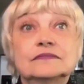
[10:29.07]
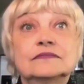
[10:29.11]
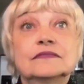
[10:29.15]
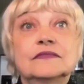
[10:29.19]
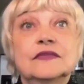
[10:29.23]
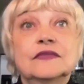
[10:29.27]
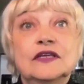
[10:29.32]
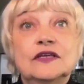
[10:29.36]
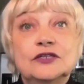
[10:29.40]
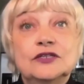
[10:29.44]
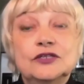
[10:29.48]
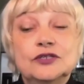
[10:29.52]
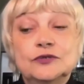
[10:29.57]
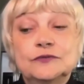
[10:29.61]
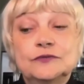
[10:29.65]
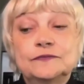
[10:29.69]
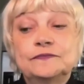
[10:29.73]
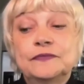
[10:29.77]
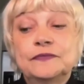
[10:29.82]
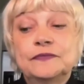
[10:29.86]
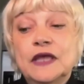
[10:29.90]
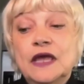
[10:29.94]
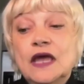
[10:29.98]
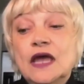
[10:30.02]
You do.
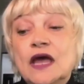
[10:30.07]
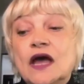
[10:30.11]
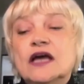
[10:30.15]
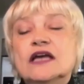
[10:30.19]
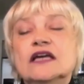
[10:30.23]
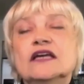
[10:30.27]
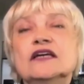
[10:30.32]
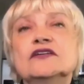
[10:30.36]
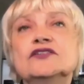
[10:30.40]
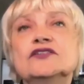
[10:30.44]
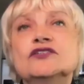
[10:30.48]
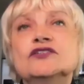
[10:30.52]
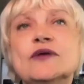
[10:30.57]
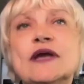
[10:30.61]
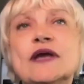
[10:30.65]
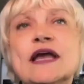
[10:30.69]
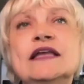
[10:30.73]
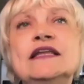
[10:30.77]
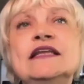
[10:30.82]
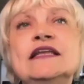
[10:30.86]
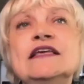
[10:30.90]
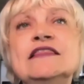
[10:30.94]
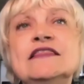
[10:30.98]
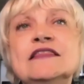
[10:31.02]
Is there
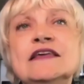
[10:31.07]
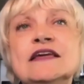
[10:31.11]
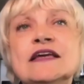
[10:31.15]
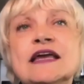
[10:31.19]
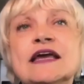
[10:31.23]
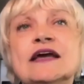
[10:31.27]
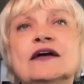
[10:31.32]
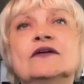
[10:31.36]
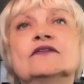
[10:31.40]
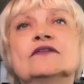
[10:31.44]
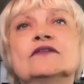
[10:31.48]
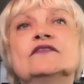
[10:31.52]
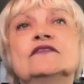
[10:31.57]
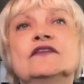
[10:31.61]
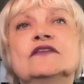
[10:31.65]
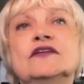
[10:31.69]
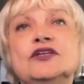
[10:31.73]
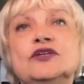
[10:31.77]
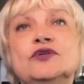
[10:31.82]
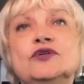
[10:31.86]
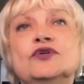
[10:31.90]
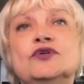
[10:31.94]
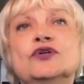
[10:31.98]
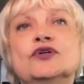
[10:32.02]
anything else that
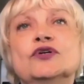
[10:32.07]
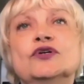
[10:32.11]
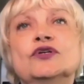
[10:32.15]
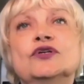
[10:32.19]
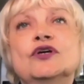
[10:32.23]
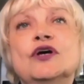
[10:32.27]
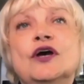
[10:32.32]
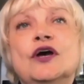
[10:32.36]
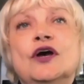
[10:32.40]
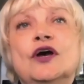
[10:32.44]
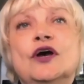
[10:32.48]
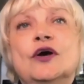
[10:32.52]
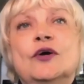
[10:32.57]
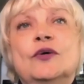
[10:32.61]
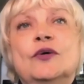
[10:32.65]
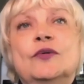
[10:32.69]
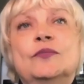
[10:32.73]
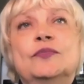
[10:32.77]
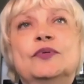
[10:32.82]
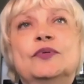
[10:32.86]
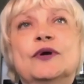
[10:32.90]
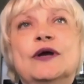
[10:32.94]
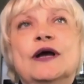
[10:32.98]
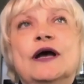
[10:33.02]
you could
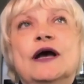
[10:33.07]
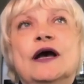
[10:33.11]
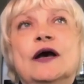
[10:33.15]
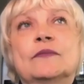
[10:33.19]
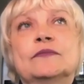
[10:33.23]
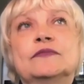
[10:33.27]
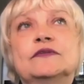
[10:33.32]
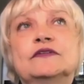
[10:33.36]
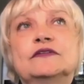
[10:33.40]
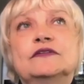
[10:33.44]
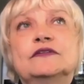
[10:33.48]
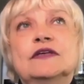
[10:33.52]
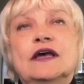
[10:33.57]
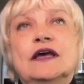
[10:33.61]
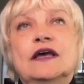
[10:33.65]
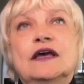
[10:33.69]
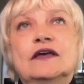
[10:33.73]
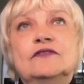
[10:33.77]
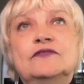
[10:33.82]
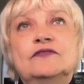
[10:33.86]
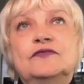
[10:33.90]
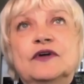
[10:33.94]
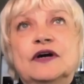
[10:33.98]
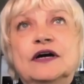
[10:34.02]
perhaps
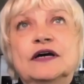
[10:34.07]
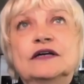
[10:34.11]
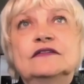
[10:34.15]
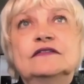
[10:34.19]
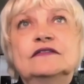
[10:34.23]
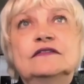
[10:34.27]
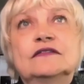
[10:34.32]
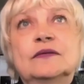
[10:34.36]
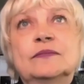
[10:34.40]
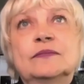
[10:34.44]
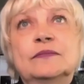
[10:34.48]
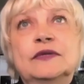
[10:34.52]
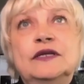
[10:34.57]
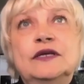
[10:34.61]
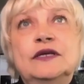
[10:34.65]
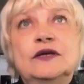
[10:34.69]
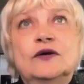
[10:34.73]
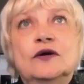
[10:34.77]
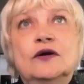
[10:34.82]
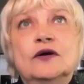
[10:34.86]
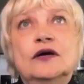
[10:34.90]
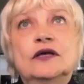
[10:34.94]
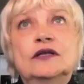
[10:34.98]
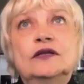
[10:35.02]
advise somebody
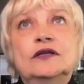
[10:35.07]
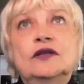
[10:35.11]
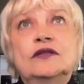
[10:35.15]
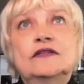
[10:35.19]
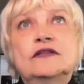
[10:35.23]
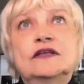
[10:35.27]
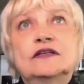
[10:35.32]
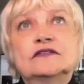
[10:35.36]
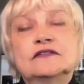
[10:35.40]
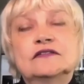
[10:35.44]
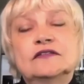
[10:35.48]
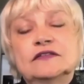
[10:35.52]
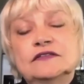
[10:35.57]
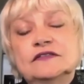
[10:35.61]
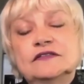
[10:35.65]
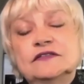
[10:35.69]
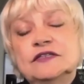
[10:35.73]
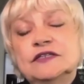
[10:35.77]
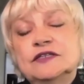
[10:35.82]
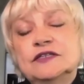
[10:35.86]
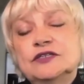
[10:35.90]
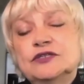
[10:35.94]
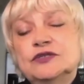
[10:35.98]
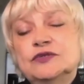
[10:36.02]
on that's
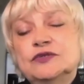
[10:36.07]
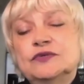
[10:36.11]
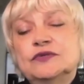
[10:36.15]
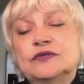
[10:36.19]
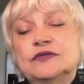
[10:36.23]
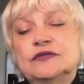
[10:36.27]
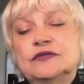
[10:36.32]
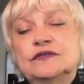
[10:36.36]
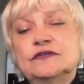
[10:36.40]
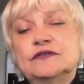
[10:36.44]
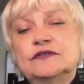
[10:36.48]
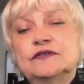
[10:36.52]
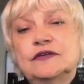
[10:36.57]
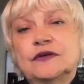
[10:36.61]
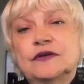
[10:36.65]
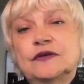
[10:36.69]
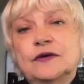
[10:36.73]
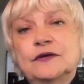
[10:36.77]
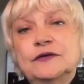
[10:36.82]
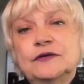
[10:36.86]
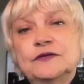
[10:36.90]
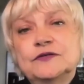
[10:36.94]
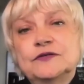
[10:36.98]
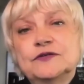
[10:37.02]
listening to this
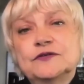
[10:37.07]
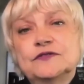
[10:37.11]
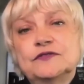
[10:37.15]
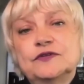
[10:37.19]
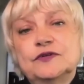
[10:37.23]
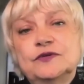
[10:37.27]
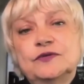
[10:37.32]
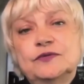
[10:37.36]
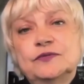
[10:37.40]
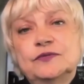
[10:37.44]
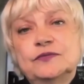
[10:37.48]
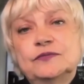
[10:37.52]
interview?